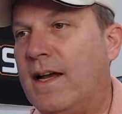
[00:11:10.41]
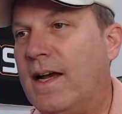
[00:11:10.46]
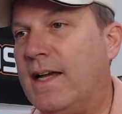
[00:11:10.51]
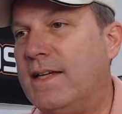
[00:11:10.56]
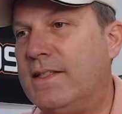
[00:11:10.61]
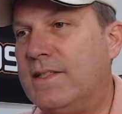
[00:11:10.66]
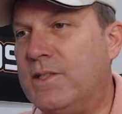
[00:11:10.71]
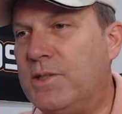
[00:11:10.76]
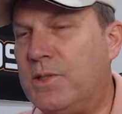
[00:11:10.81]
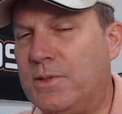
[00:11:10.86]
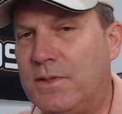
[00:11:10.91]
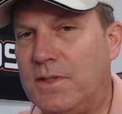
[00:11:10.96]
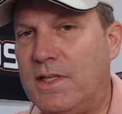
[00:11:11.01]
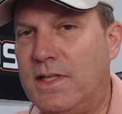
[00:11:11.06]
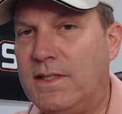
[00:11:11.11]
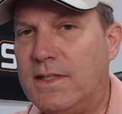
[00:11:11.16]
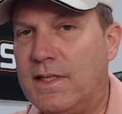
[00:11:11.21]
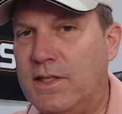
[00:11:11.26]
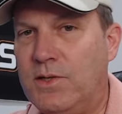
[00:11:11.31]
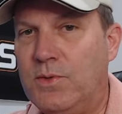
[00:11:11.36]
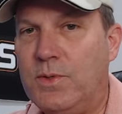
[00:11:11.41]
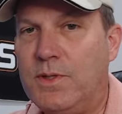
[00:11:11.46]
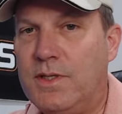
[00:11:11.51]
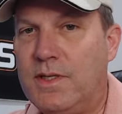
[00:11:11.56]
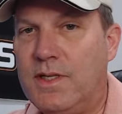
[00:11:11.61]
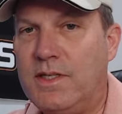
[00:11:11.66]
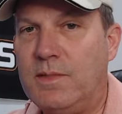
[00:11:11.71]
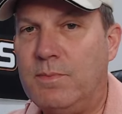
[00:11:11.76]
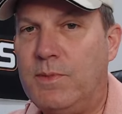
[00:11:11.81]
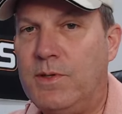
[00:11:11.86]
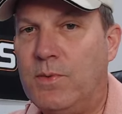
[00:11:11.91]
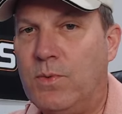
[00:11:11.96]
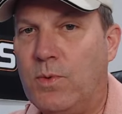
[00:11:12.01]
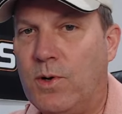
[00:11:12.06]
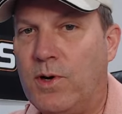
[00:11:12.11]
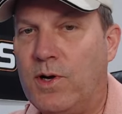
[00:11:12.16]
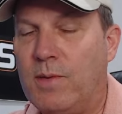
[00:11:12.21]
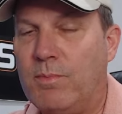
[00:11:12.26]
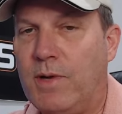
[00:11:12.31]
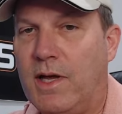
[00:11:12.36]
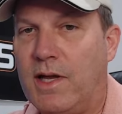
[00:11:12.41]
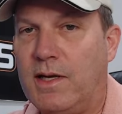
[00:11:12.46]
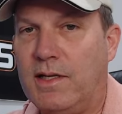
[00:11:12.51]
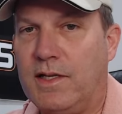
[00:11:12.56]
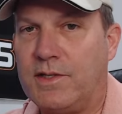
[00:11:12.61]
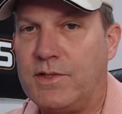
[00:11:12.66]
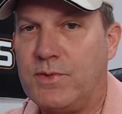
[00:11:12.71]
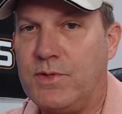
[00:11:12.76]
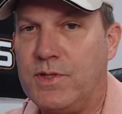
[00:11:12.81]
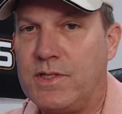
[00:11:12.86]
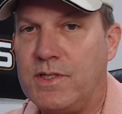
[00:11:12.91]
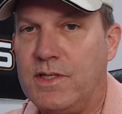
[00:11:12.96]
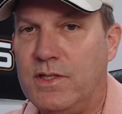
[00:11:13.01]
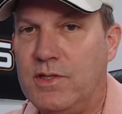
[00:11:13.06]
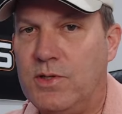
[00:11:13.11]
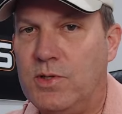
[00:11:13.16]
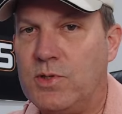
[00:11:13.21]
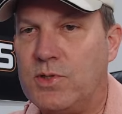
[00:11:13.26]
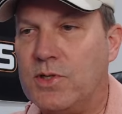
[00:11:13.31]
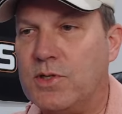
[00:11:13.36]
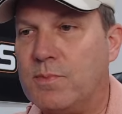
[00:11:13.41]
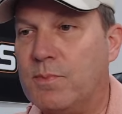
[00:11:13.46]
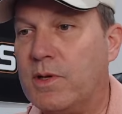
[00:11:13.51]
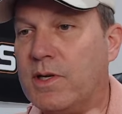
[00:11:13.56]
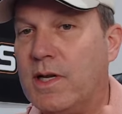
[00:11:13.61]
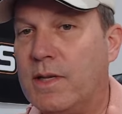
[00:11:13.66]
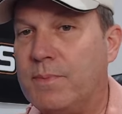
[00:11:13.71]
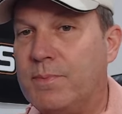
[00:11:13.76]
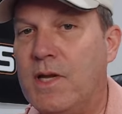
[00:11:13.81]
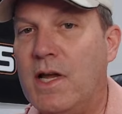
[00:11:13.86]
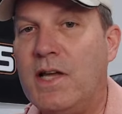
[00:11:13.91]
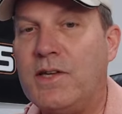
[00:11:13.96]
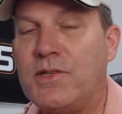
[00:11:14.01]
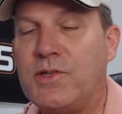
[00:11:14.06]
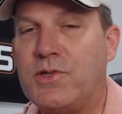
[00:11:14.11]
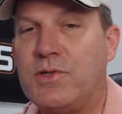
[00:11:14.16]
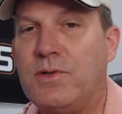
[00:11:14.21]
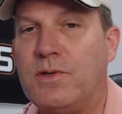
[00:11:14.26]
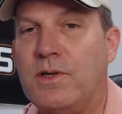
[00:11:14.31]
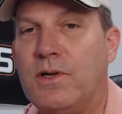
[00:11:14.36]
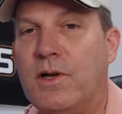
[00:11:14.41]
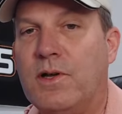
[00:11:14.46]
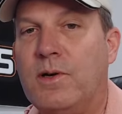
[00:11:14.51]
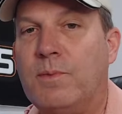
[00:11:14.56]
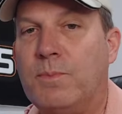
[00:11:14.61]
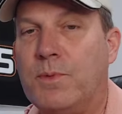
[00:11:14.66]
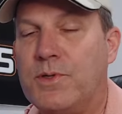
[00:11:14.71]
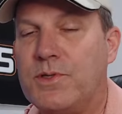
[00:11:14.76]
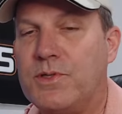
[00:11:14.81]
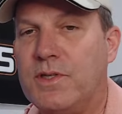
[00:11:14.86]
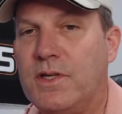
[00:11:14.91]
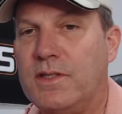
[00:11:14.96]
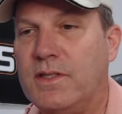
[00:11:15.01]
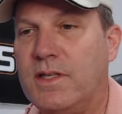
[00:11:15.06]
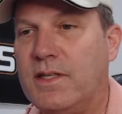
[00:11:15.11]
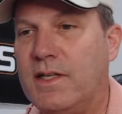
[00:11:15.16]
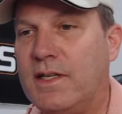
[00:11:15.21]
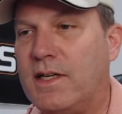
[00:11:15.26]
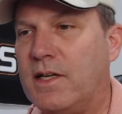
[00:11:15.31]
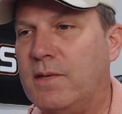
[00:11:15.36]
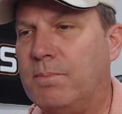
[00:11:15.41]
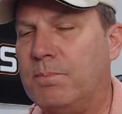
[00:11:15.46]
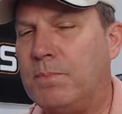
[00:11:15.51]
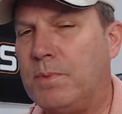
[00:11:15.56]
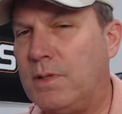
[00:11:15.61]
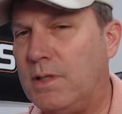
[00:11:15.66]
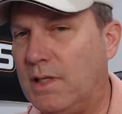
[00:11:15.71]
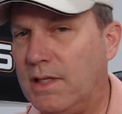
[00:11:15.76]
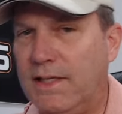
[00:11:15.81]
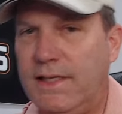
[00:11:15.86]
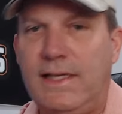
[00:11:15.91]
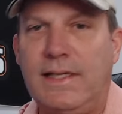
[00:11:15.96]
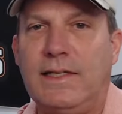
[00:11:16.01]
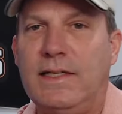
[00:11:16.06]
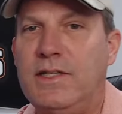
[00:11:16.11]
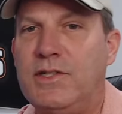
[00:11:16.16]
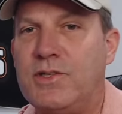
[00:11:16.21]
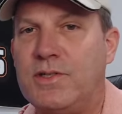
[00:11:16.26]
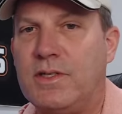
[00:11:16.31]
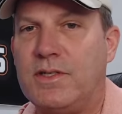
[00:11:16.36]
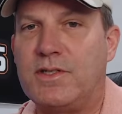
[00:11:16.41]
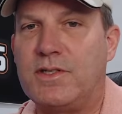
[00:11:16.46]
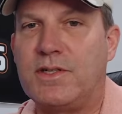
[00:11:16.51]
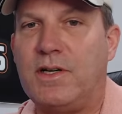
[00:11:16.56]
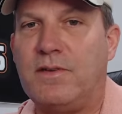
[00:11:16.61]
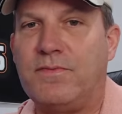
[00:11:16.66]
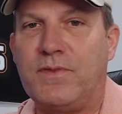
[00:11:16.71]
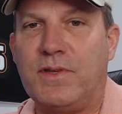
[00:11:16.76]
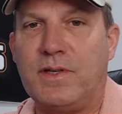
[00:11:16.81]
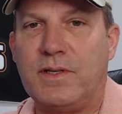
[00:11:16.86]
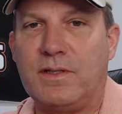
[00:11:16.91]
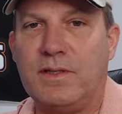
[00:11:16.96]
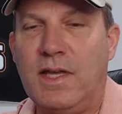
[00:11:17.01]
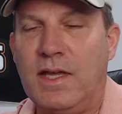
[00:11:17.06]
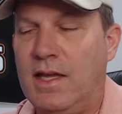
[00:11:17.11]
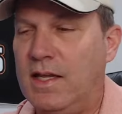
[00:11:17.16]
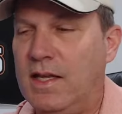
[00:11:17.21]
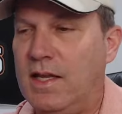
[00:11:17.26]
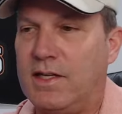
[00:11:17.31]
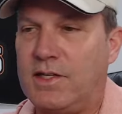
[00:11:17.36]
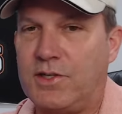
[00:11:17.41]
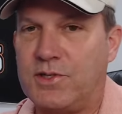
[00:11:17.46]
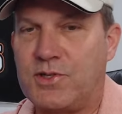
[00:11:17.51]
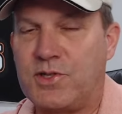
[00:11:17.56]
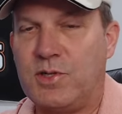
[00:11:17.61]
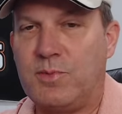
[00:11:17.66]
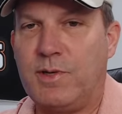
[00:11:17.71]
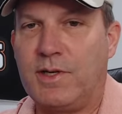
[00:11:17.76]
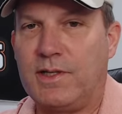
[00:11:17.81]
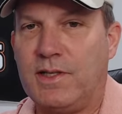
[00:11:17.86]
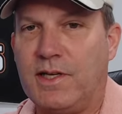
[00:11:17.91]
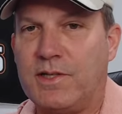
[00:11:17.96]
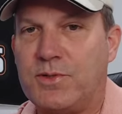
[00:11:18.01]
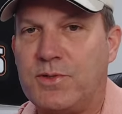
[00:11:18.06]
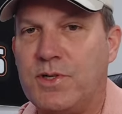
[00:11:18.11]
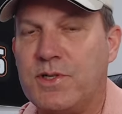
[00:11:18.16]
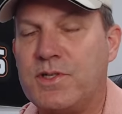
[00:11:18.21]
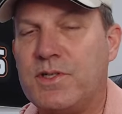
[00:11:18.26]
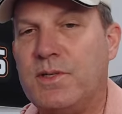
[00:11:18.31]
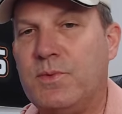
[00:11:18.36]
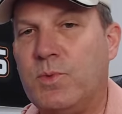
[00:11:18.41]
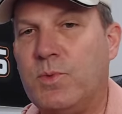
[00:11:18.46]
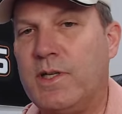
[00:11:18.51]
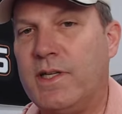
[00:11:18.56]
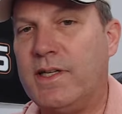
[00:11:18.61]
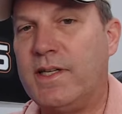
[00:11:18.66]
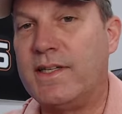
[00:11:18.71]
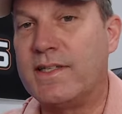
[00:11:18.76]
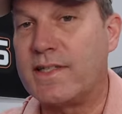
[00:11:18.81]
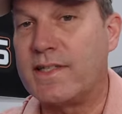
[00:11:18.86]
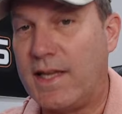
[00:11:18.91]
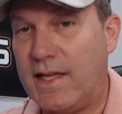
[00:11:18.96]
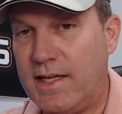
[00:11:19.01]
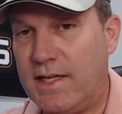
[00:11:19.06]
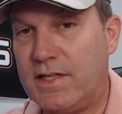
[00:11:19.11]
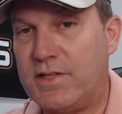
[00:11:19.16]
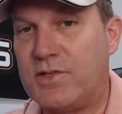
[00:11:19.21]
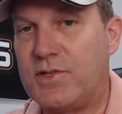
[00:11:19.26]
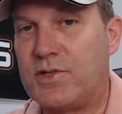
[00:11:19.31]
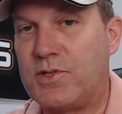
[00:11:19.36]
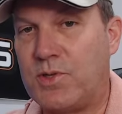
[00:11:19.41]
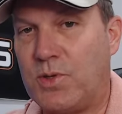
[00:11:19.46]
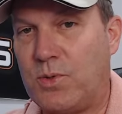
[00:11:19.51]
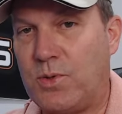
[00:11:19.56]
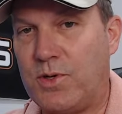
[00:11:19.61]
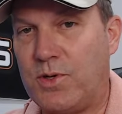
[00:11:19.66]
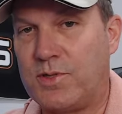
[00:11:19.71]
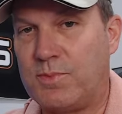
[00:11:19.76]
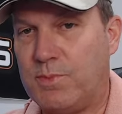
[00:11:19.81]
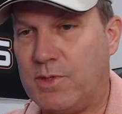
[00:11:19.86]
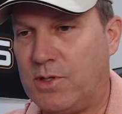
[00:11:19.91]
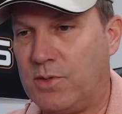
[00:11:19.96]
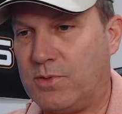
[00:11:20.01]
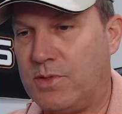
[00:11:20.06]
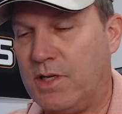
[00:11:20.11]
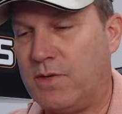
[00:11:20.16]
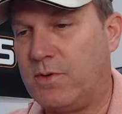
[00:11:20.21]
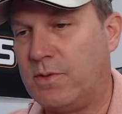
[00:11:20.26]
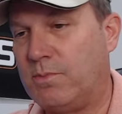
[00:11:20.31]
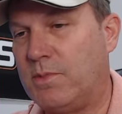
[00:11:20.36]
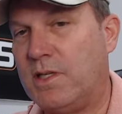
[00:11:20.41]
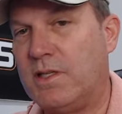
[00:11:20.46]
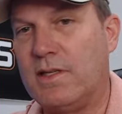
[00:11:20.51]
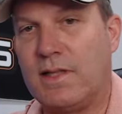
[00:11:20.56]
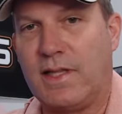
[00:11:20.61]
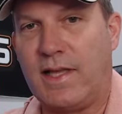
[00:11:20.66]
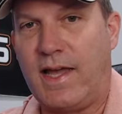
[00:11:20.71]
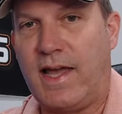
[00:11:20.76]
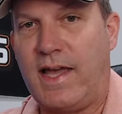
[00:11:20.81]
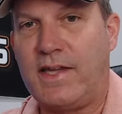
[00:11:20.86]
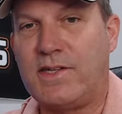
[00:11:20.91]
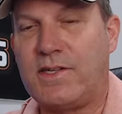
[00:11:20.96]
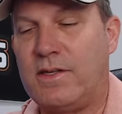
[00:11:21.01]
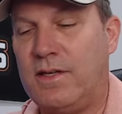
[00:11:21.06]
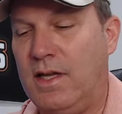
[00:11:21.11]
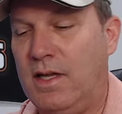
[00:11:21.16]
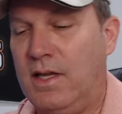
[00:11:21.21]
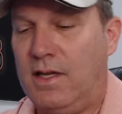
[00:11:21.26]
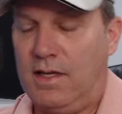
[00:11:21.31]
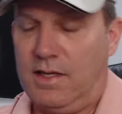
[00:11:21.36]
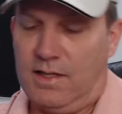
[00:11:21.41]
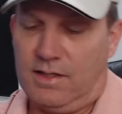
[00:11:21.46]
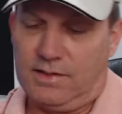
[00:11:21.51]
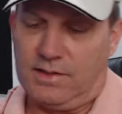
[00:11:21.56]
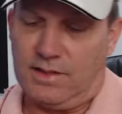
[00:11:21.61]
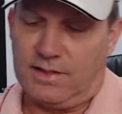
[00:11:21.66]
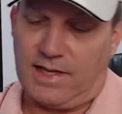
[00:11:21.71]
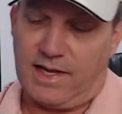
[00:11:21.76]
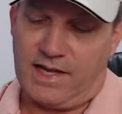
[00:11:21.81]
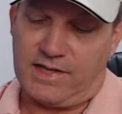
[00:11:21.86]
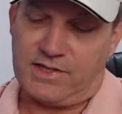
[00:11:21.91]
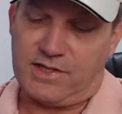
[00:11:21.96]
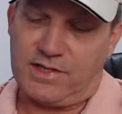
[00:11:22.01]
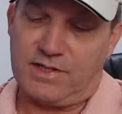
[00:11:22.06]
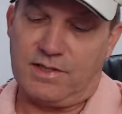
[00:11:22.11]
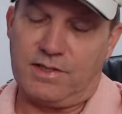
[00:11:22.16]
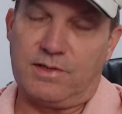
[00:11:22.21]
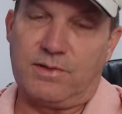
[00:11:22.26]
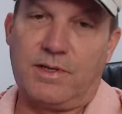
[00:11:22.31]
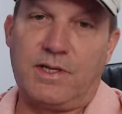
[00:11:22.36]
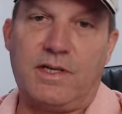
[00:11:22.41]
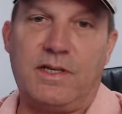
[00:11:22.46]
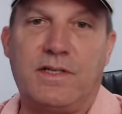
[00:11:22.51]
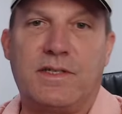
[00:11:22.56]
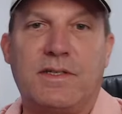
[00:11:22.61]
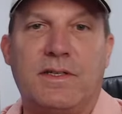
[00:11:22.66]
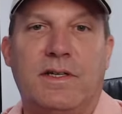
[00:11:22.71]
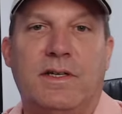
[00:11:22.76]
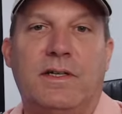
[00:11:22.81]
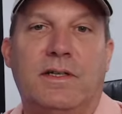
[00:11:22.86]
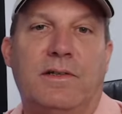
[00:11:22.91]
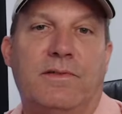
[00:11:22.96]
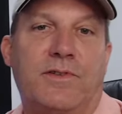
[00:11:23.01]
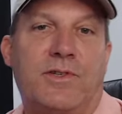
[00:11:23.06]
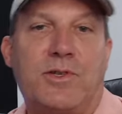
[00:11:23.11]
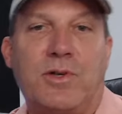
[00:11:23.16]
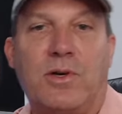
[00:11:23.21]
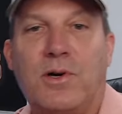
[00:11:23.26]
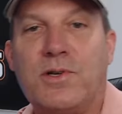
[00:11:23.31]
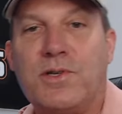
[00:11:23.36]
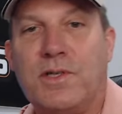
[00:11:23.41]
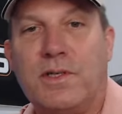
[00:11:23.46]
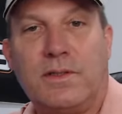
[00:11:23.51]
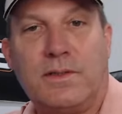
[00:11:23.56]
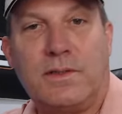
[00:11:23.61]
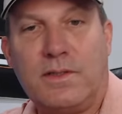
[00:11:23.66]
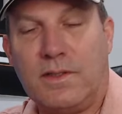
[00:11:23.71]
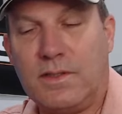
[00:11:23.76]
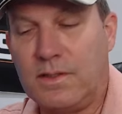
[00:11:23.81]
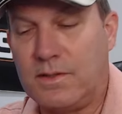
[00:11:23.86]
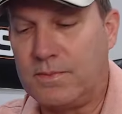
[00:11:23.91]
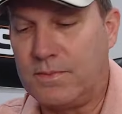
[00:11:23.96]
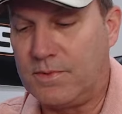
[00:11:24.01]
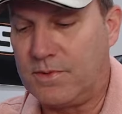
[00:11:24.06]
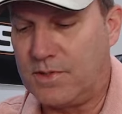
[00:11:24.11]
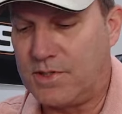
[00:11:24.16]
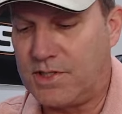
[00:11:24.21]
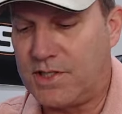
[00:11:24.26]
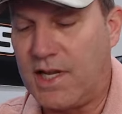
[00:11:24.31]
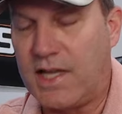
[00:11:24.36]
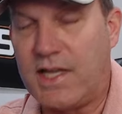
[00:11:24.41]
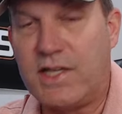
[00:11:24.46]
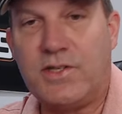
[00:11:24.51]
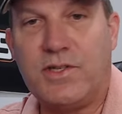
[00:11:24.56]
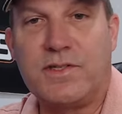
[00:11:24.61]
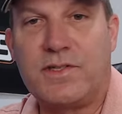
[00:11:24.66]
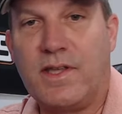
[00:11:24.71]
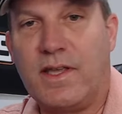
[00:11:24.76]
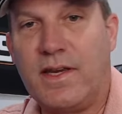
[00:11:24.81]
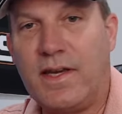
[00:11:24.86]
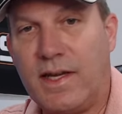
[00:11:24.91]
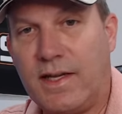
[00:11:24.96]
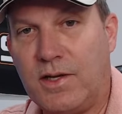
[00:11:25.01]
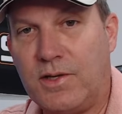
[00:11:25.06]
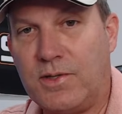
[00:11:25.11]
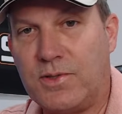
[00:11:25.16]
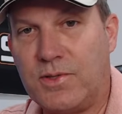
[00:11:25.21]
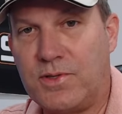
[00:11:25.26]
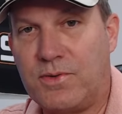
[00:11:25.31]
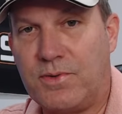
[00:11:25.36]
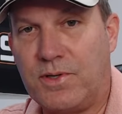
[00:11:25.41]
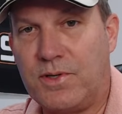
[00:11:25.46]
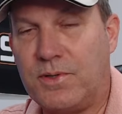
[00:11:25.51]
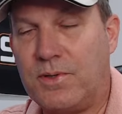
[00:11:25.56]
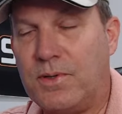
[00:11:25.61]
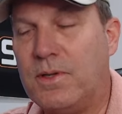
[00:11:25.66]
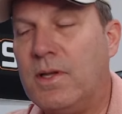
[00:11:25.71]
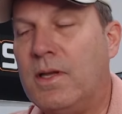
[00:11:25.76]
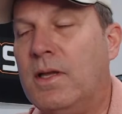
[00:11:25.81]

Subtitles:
I don't think that you would need to be worrying about electricity usage, but I'm not sure 100% that it completely shuts off the consuming electricity when it is in storage mode. That would be the last series of charging stages that it goes through.